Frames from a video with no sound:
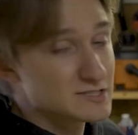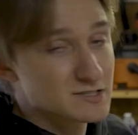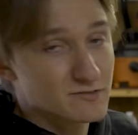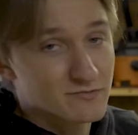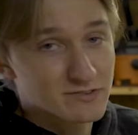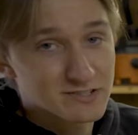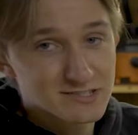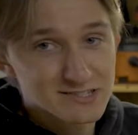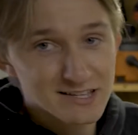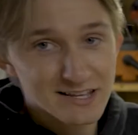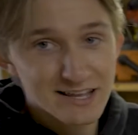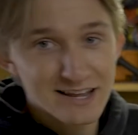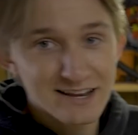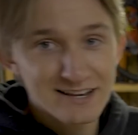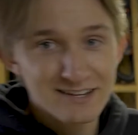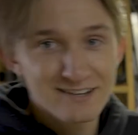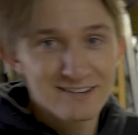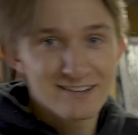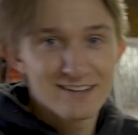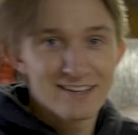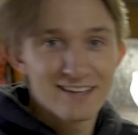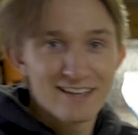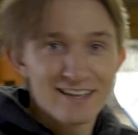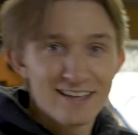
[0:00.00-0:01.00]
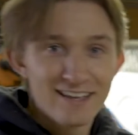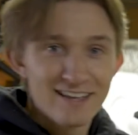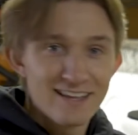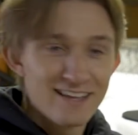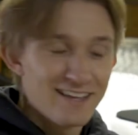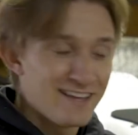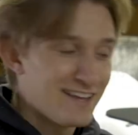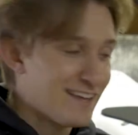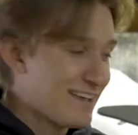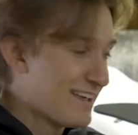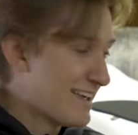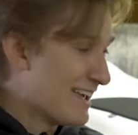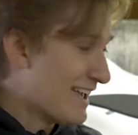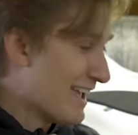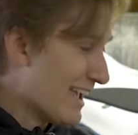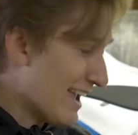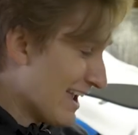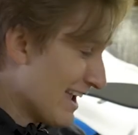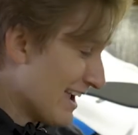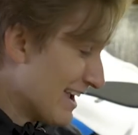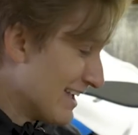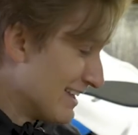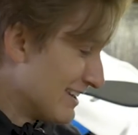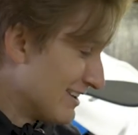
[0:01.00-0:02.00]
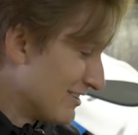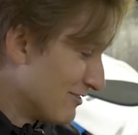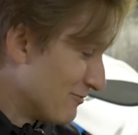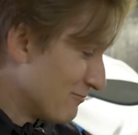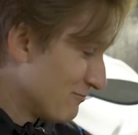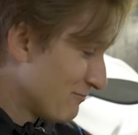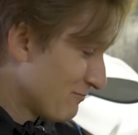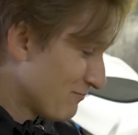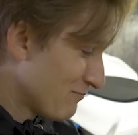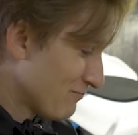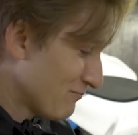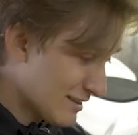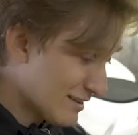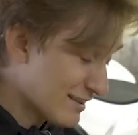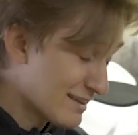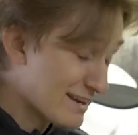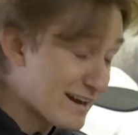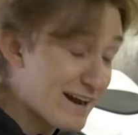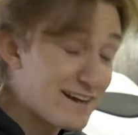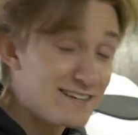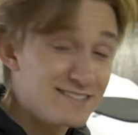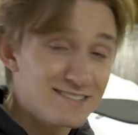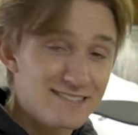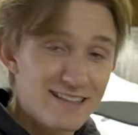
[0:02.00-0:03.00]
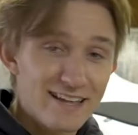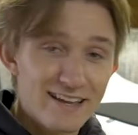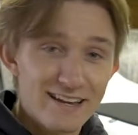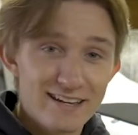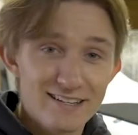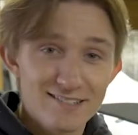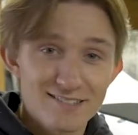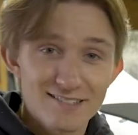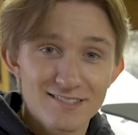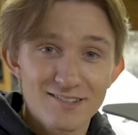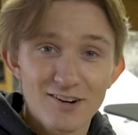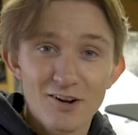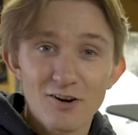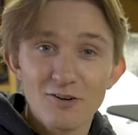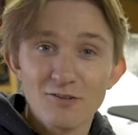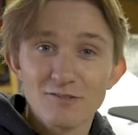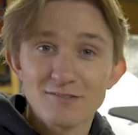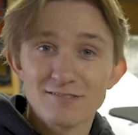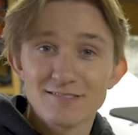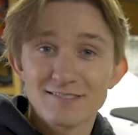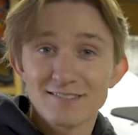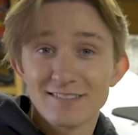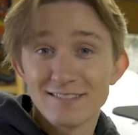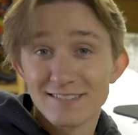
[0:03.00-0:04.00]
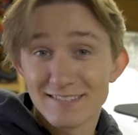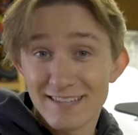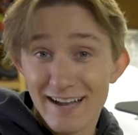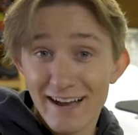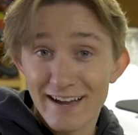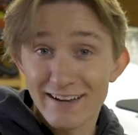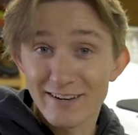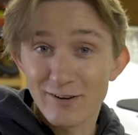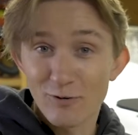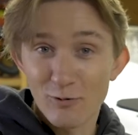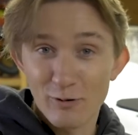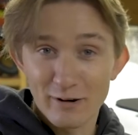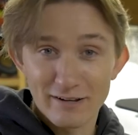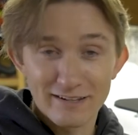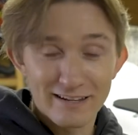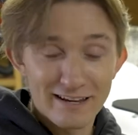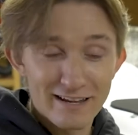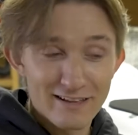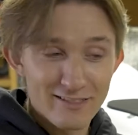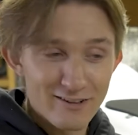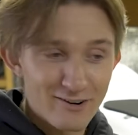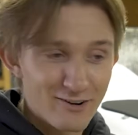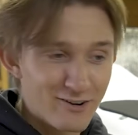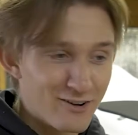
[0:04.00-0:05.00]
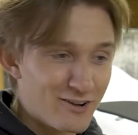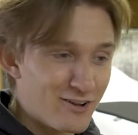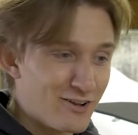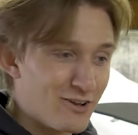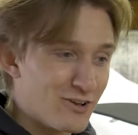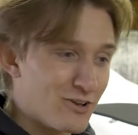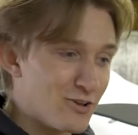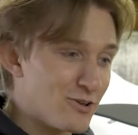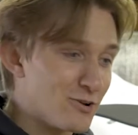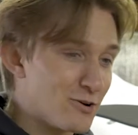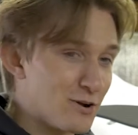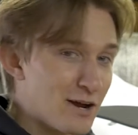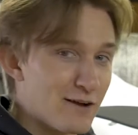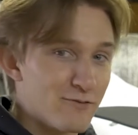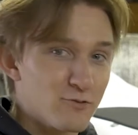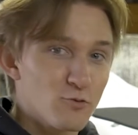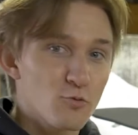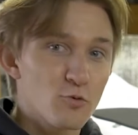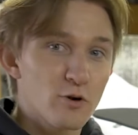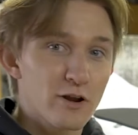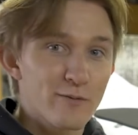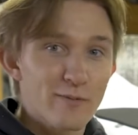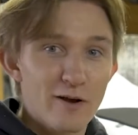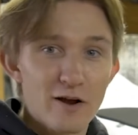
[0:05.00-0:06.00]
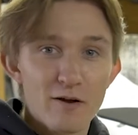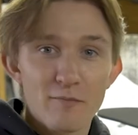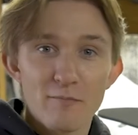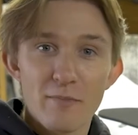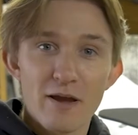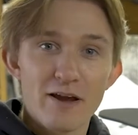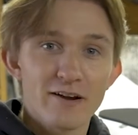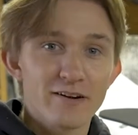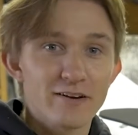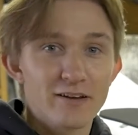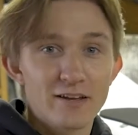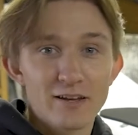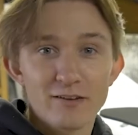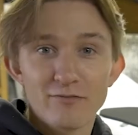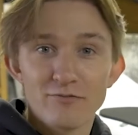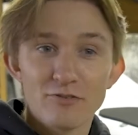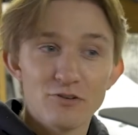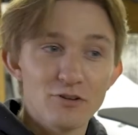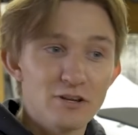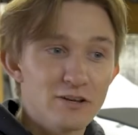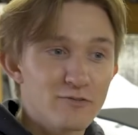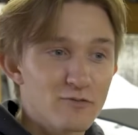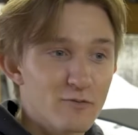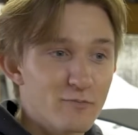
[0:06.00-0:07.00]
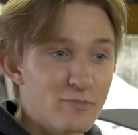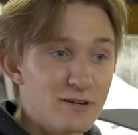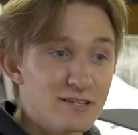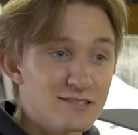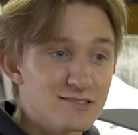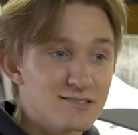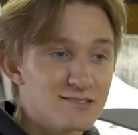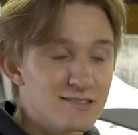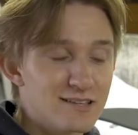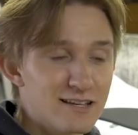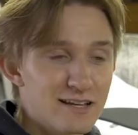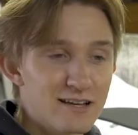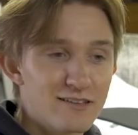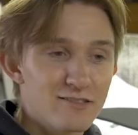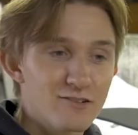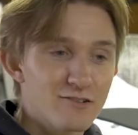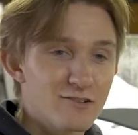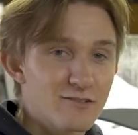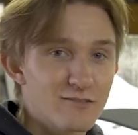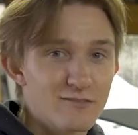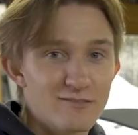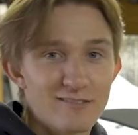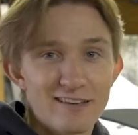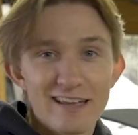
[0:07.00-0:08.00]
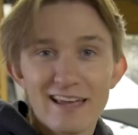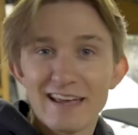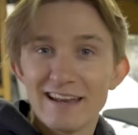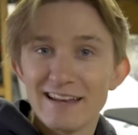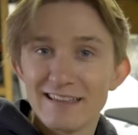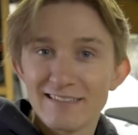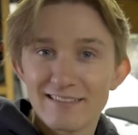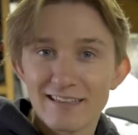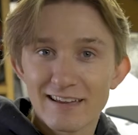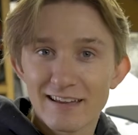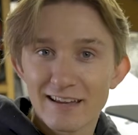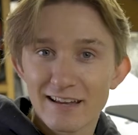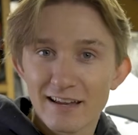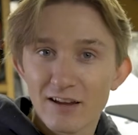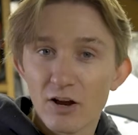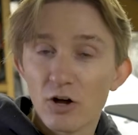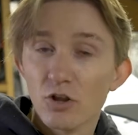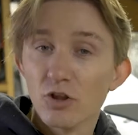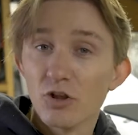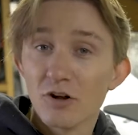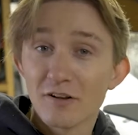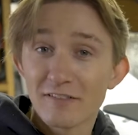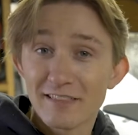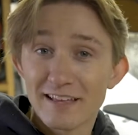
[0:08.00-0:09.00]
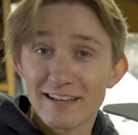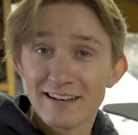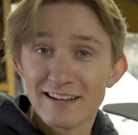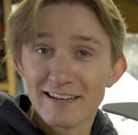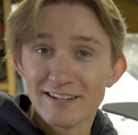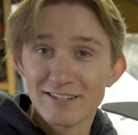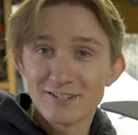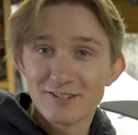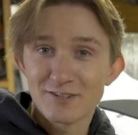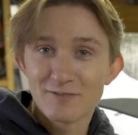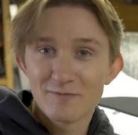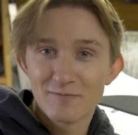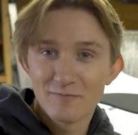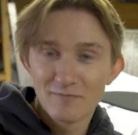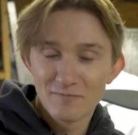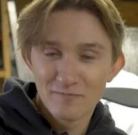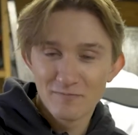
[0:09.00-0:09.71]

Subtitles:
sophisticated, and the nice thing is it all is designed to work together. You don't have to worry about marrying a few different pieces together or anything along that nature.